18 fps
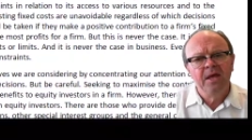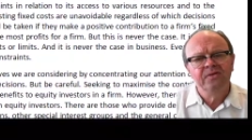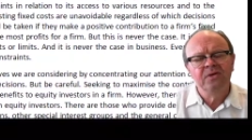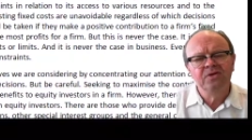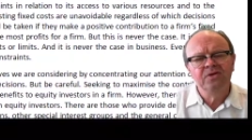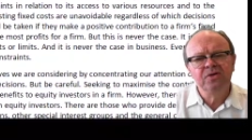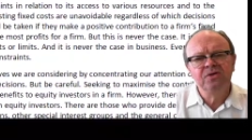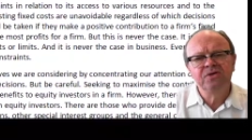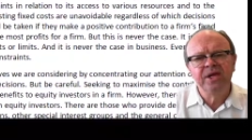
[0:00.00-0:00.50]
The
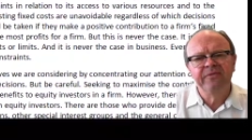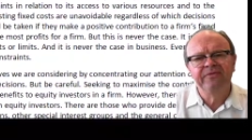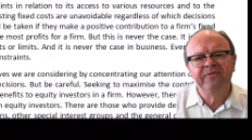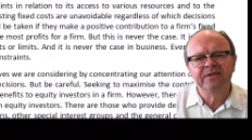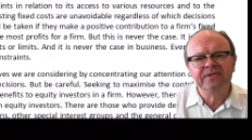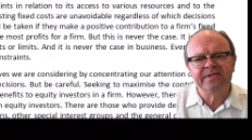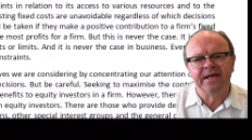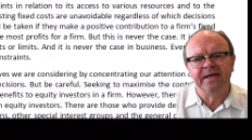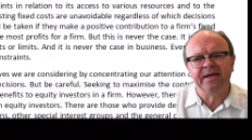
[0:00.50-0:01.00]
new chief
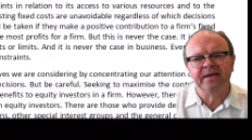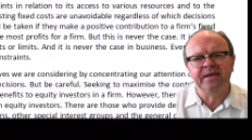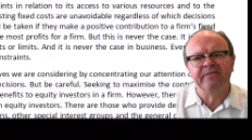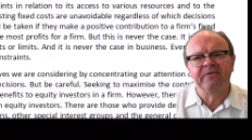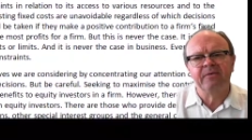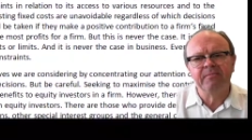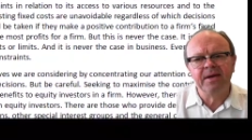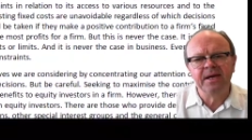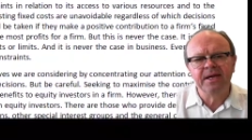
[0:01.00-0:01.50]

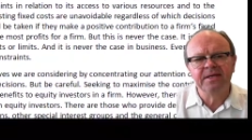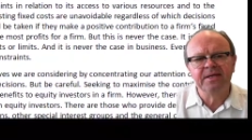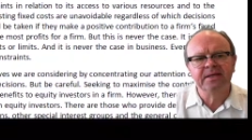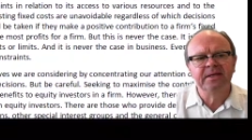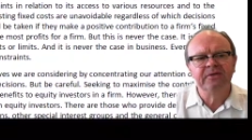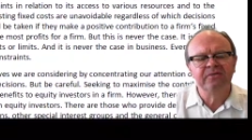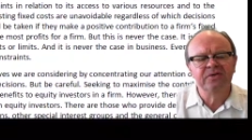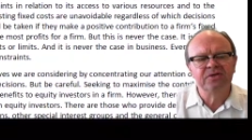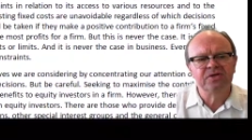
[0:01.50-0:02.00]
executive
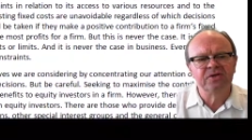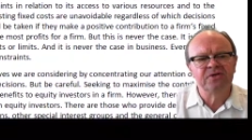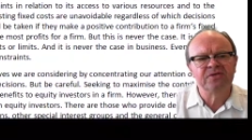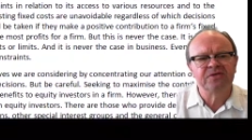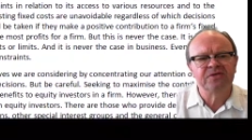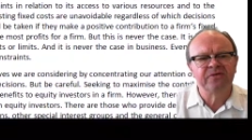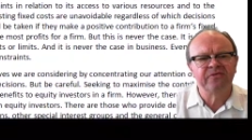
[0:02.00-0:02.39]
immediately reduced